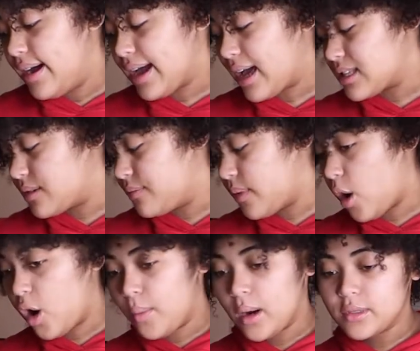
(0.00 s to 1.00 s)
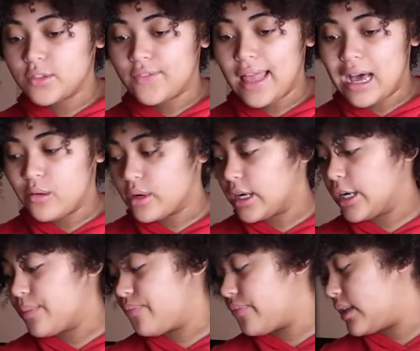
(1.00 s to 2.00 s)
I got some all-purpose
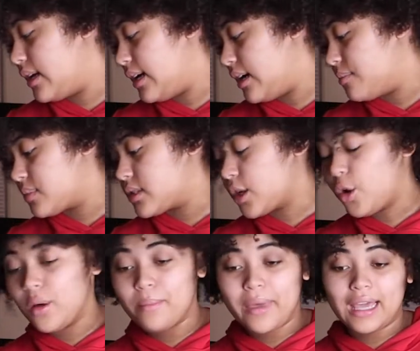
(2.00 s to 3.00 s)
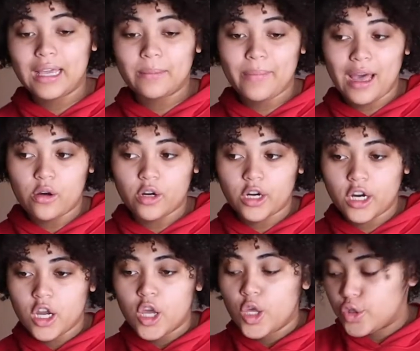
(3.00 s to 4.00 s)
flour, um, salt, and baking powder.
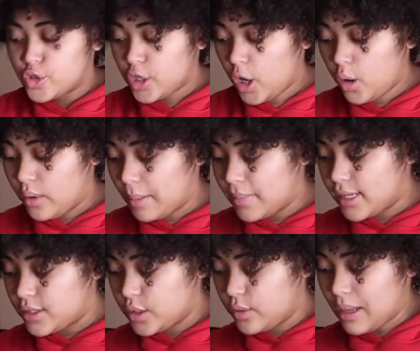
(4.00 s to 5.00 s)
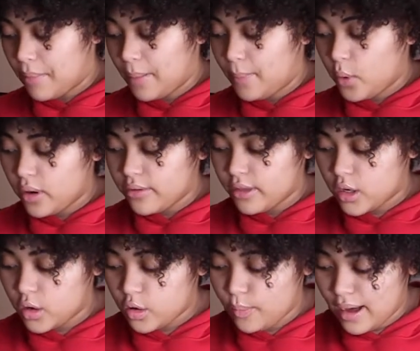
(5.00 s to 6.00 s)
So what I'm gonna do is I'm gonna pour the
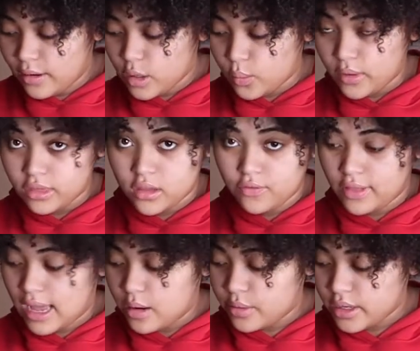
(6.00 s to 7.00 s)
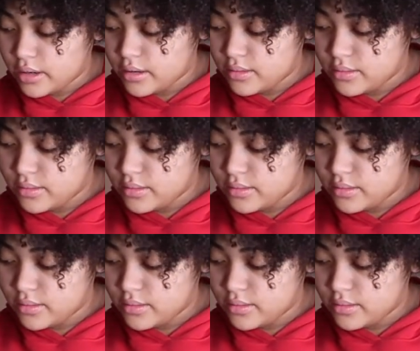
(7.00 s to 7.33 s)
cocoa powder with the flour.